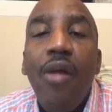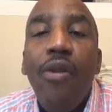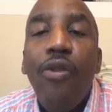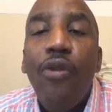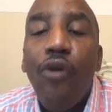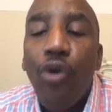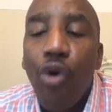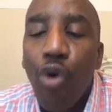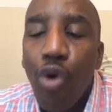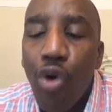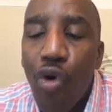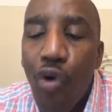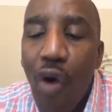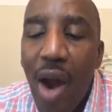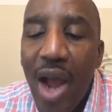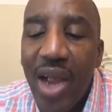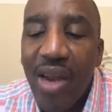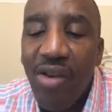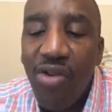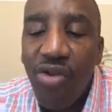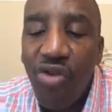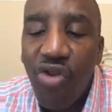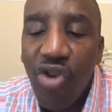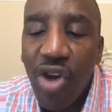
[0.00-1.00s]
through
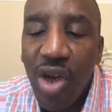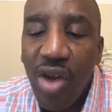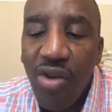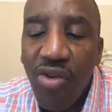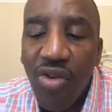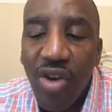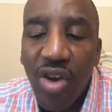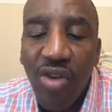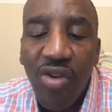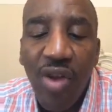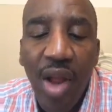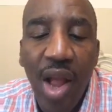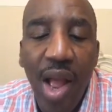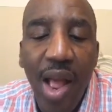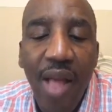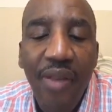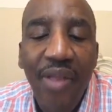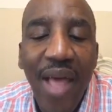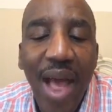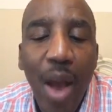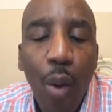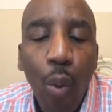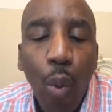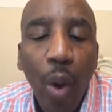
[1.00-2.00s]
Christ Jesus,
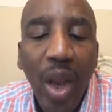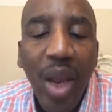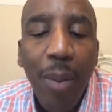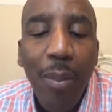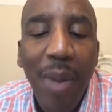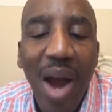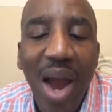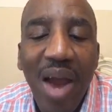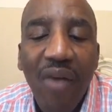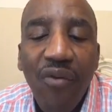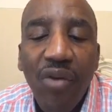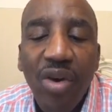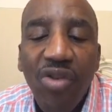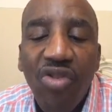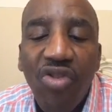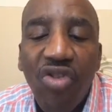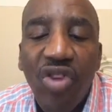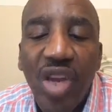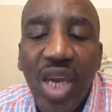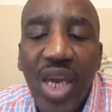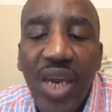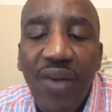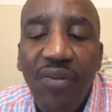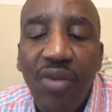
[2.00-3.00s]
that we might
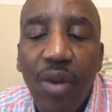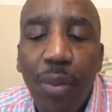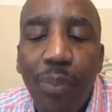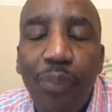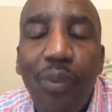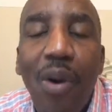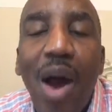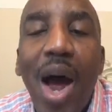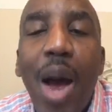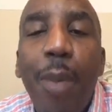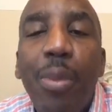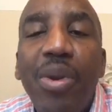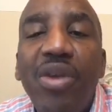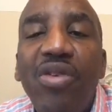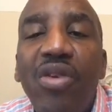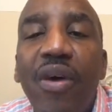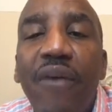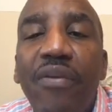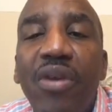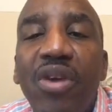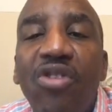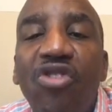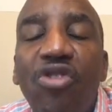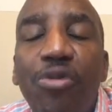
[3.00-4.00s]
receive the promise
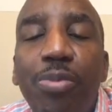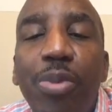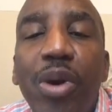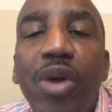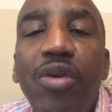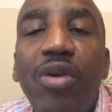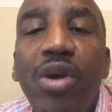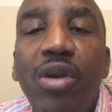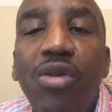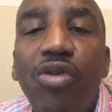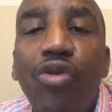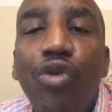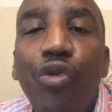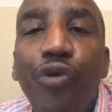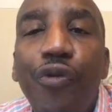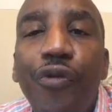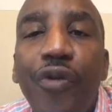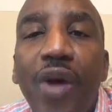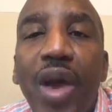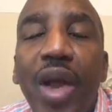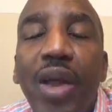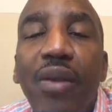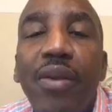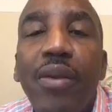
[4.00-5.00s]
of the Spirit through
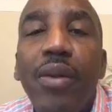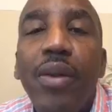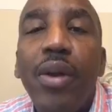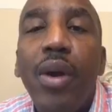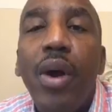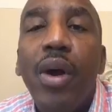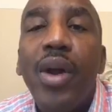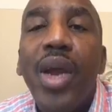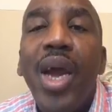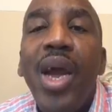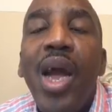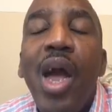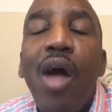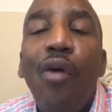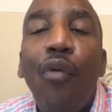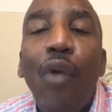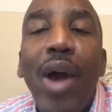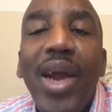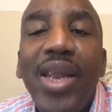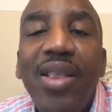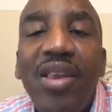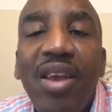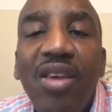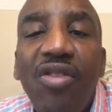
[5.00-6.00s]
faith. Okay,
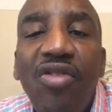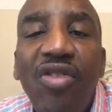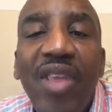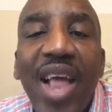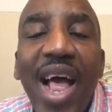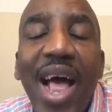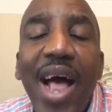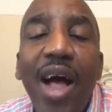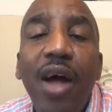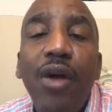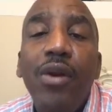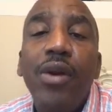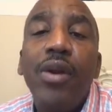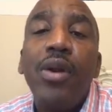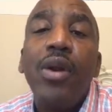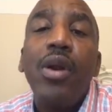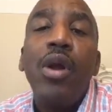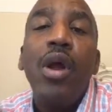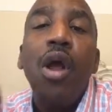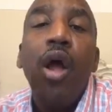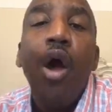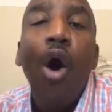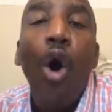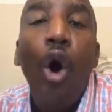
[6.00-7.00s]
write this down.
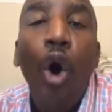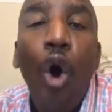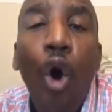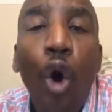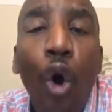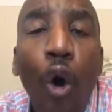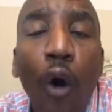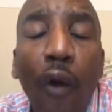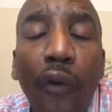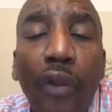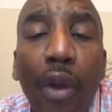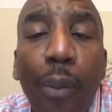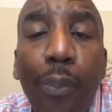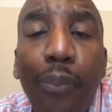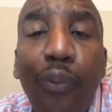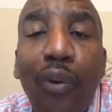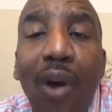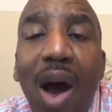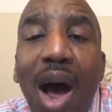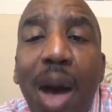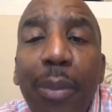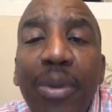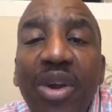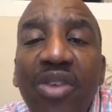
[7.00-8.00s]
All the
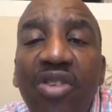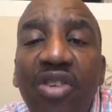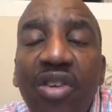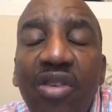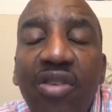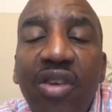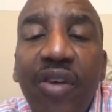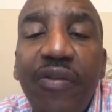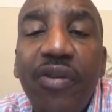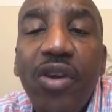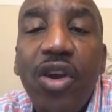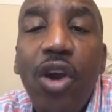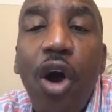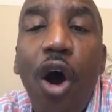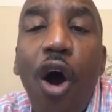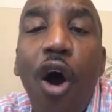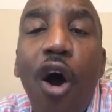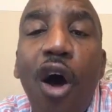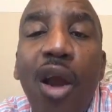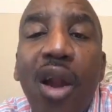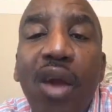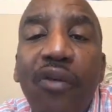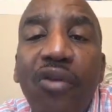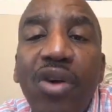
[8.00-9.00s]
promises of
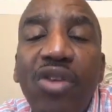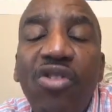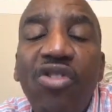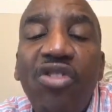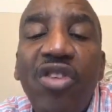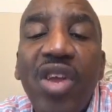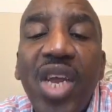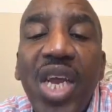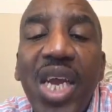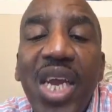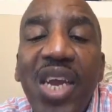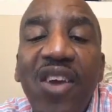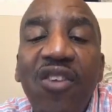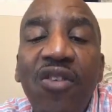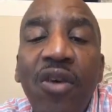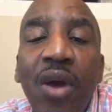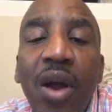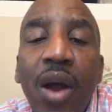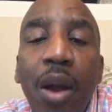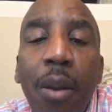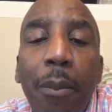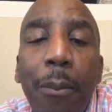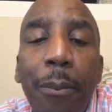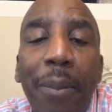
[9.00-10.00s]
God are received
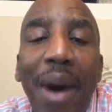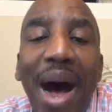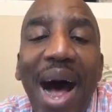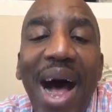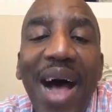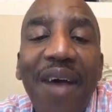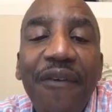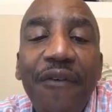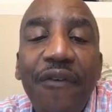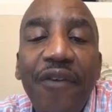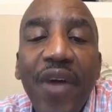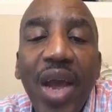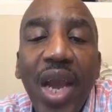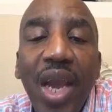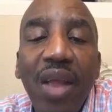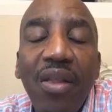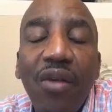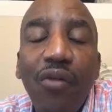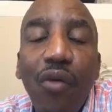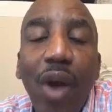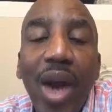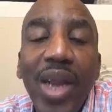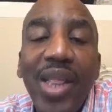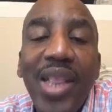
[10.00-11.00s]
by faith.
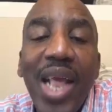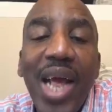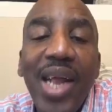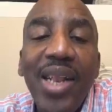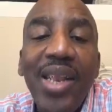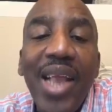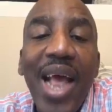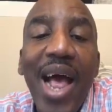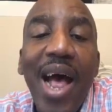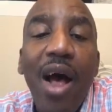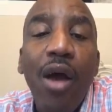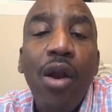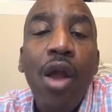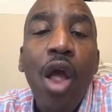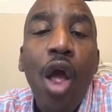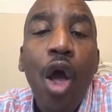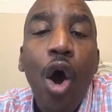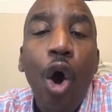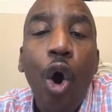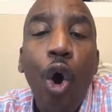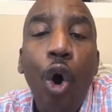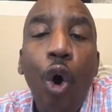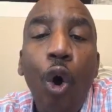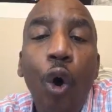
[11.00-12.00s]
Write that down.
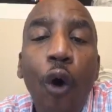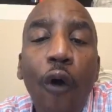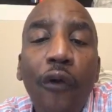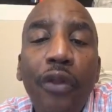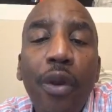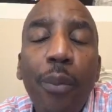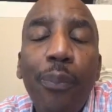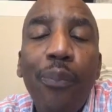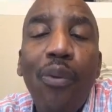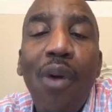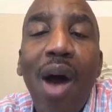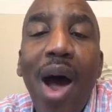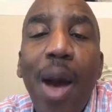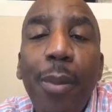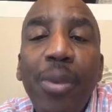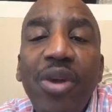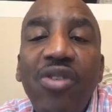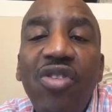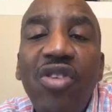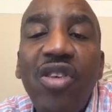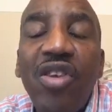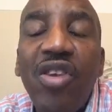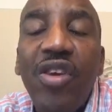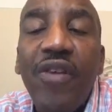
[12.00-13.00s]
All the
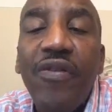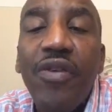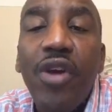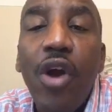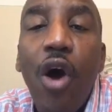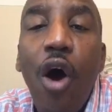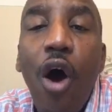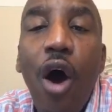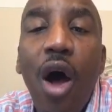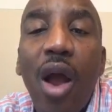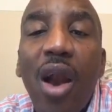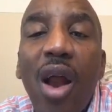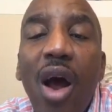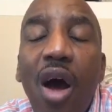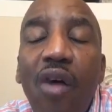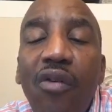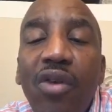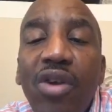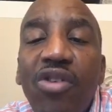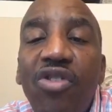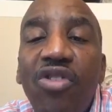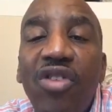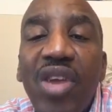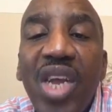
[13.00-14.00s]
promises of God are
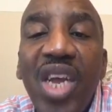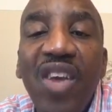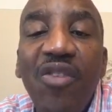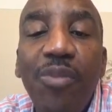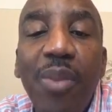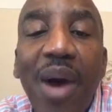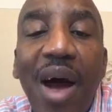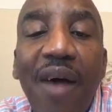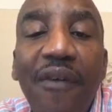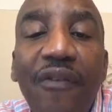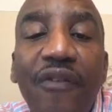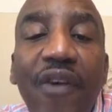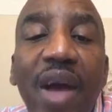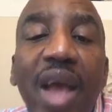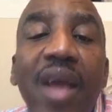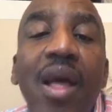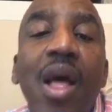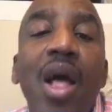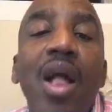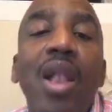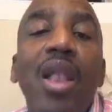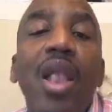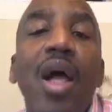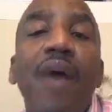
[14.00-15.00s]
received by faith.
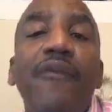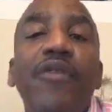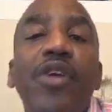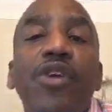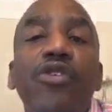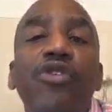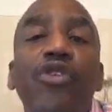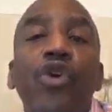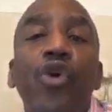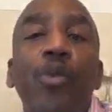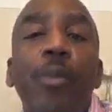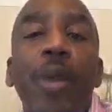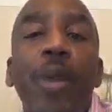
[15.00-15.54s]
Love you too,